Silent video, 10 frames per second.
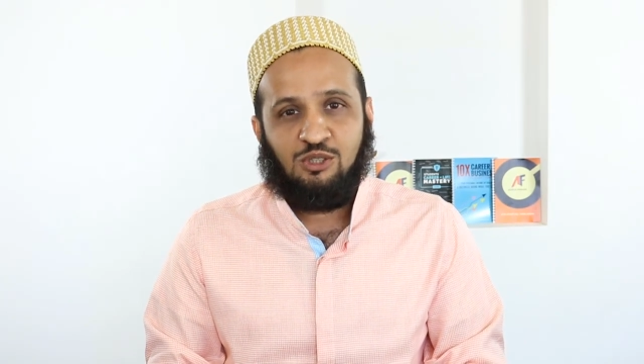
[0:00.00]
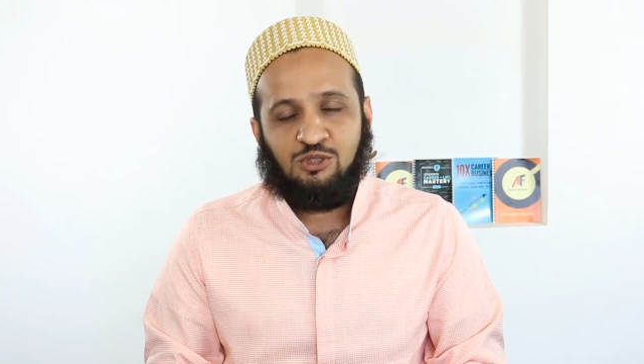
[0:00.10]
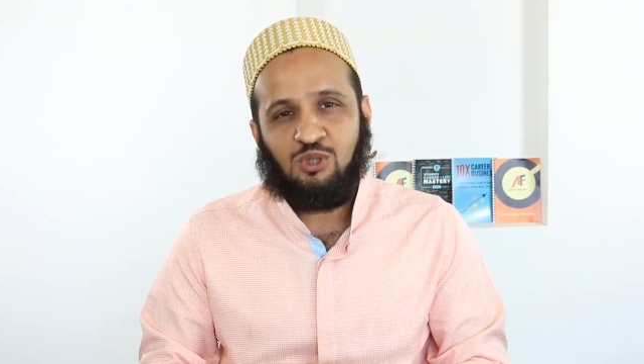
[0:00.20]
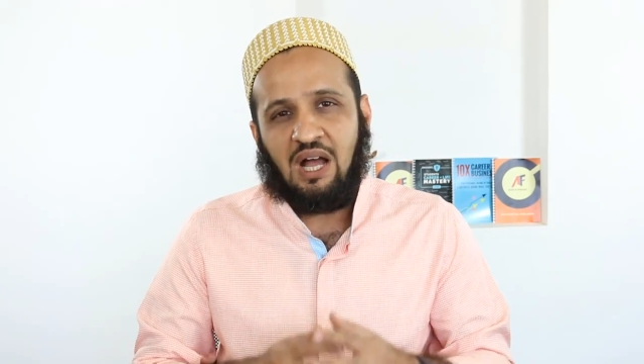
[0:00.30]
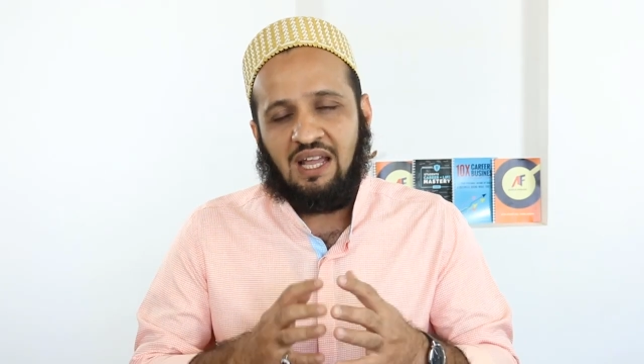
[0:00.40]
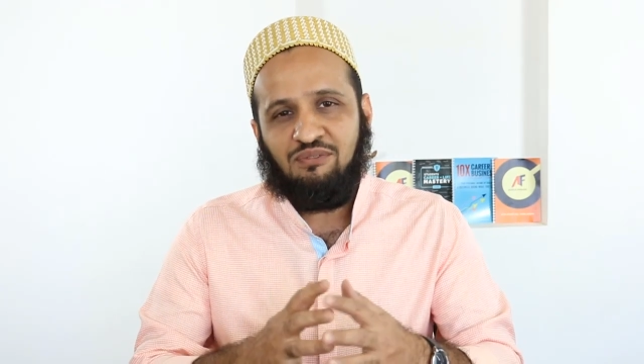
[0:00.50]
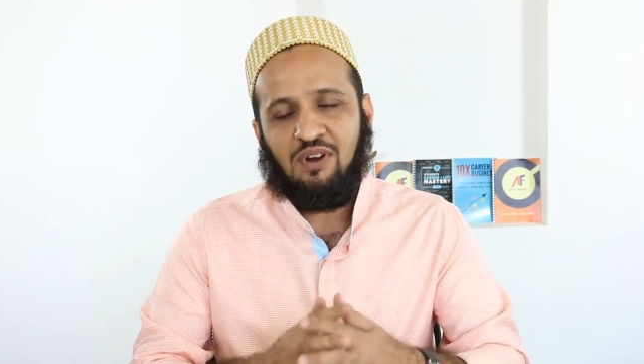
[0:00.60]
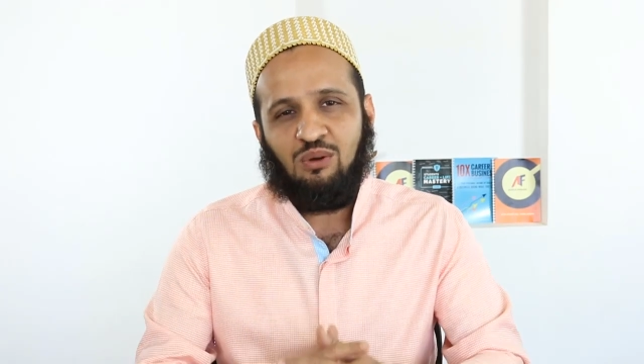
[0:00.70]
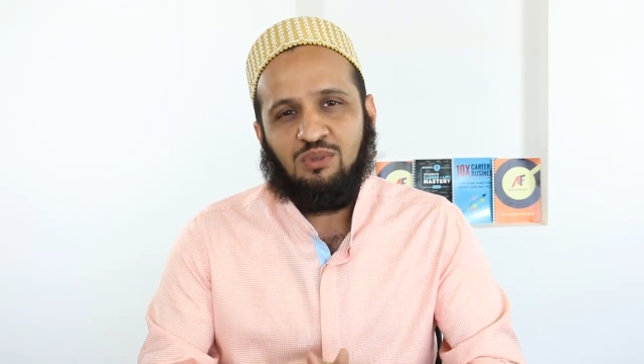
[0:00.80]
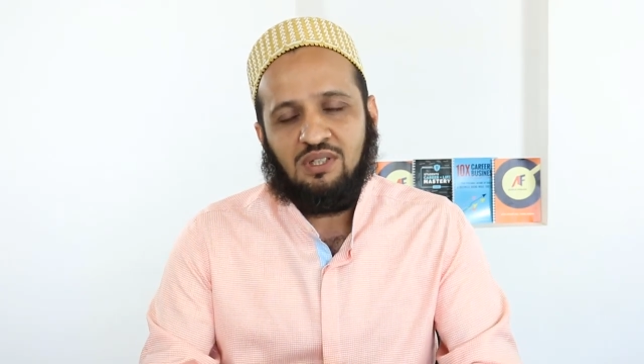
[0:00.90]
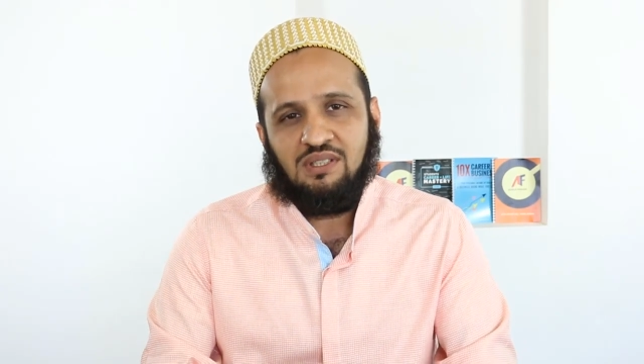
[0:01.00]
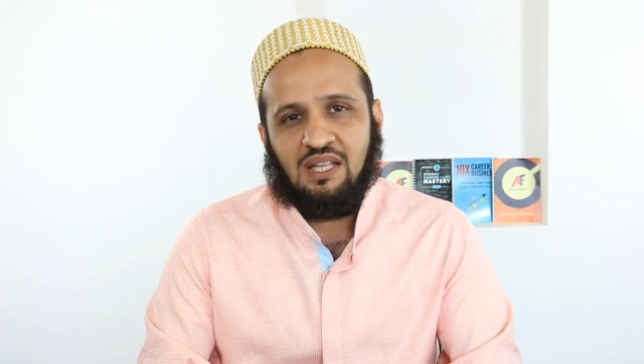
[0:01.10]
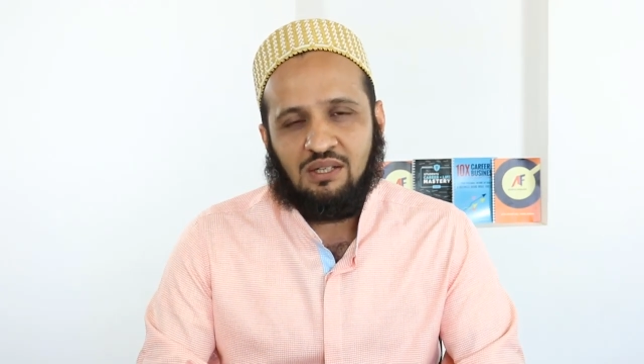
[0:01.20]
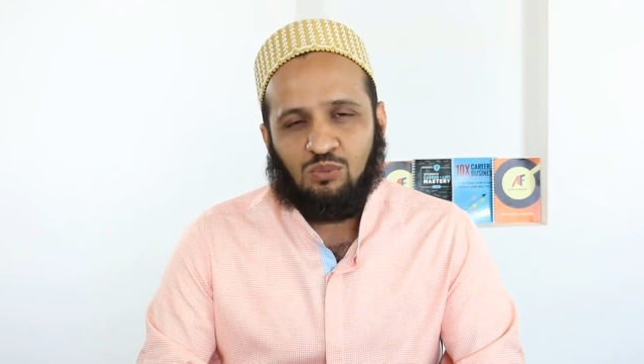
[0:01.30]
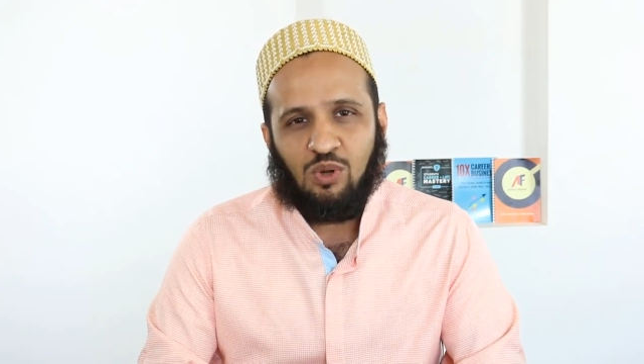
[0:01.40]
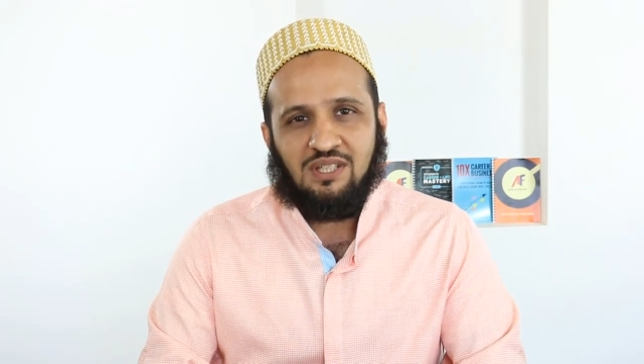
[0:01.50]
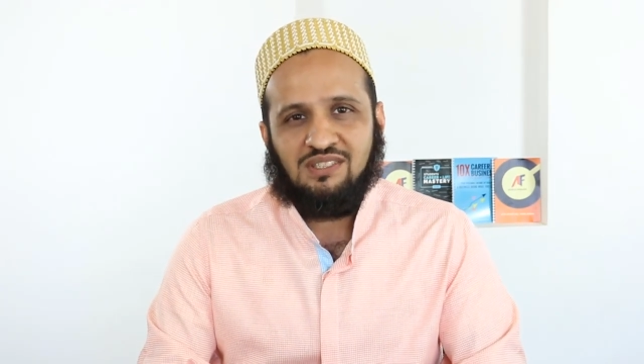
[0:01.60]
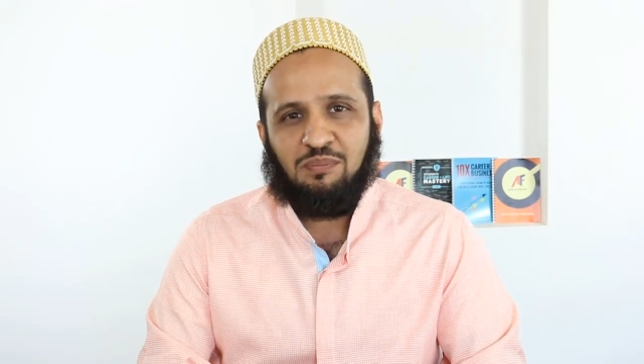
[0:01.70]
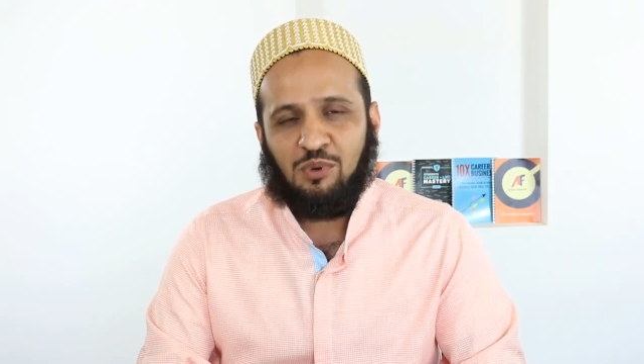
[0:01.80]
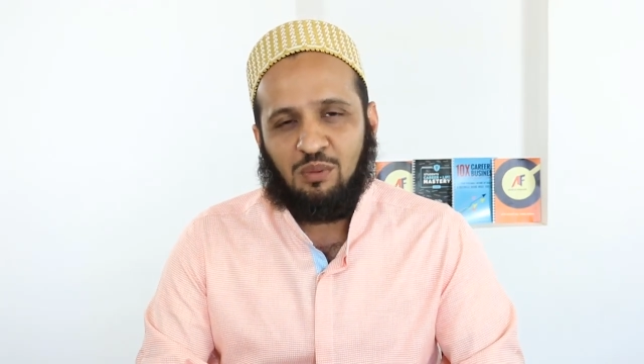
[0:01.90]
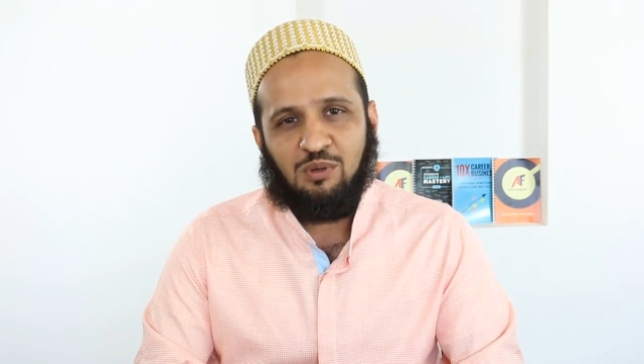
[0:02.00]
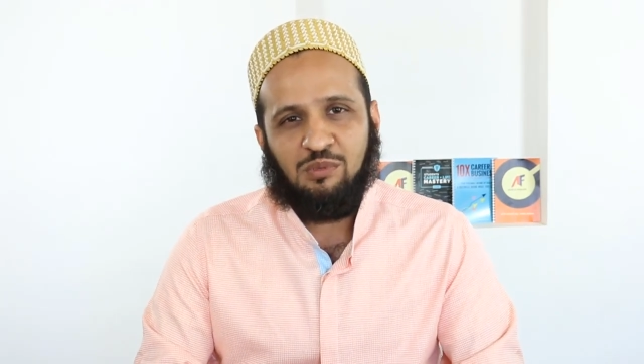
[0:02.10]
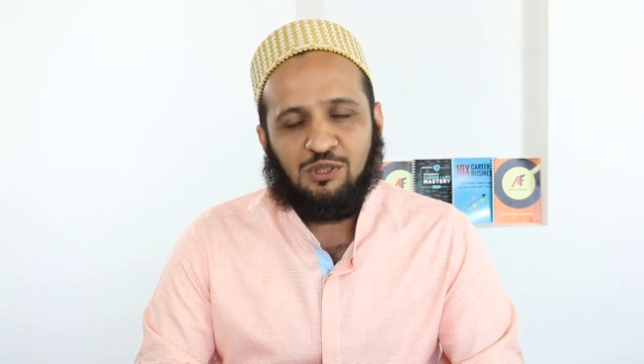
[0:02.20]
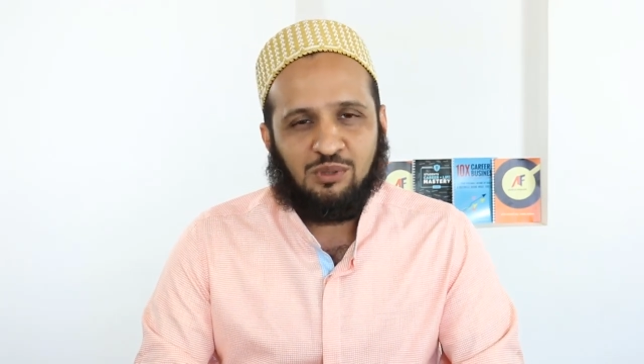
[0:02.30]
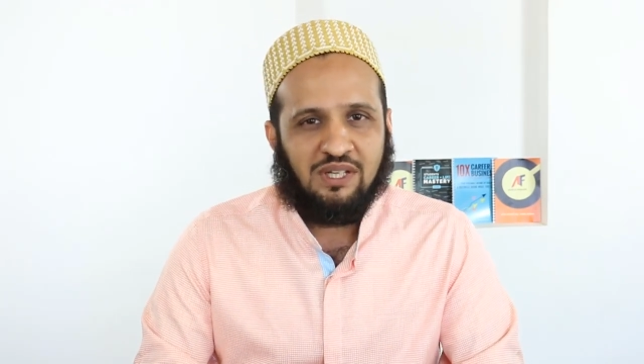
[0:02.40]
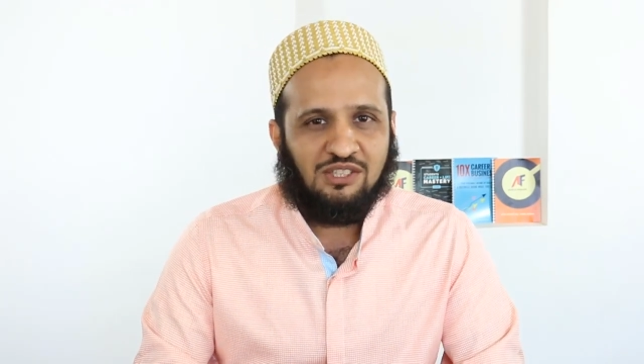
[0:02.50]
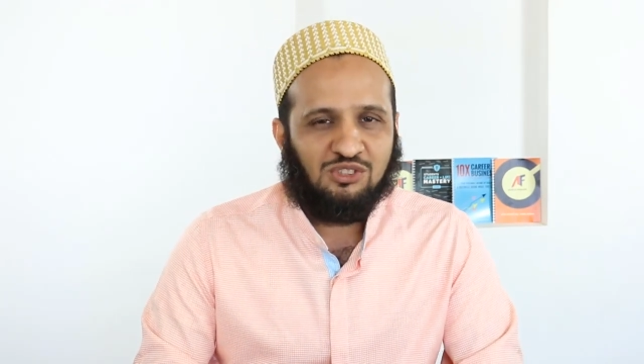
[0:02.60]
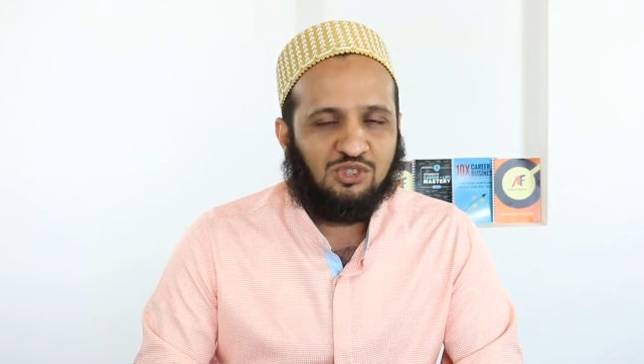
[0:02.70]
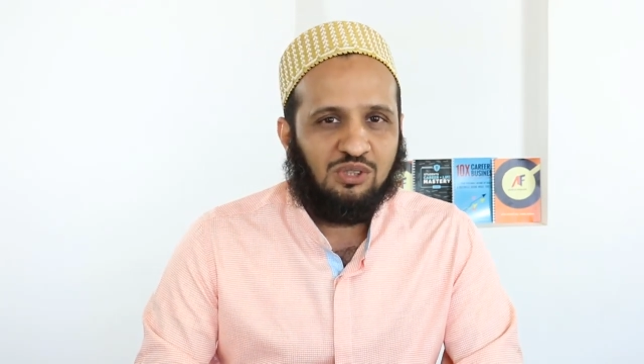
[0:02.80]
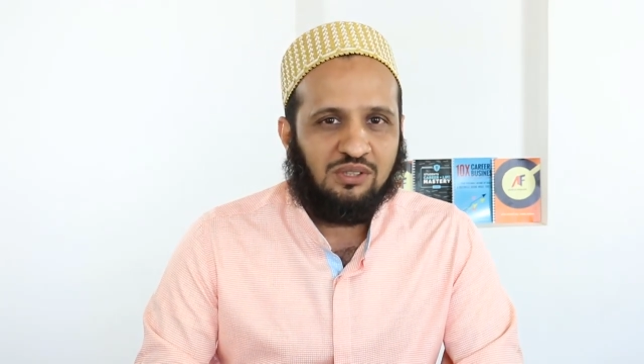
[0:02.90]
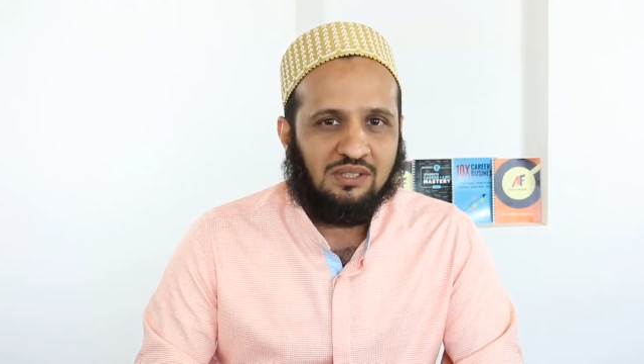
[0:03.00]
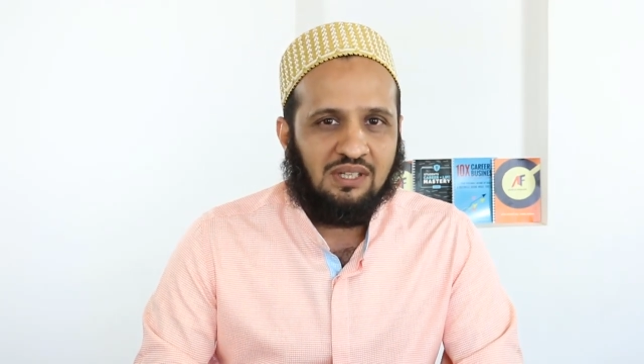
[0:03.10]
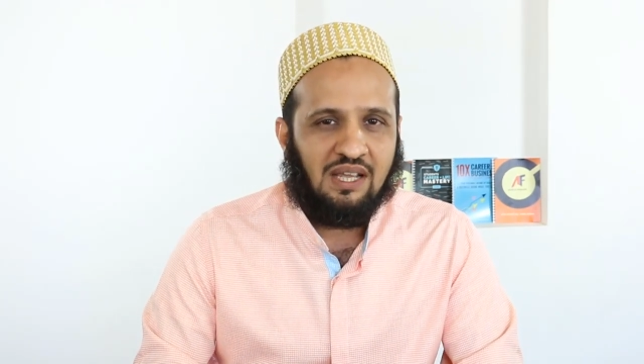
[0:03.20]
So I found that what is the problem in today's children?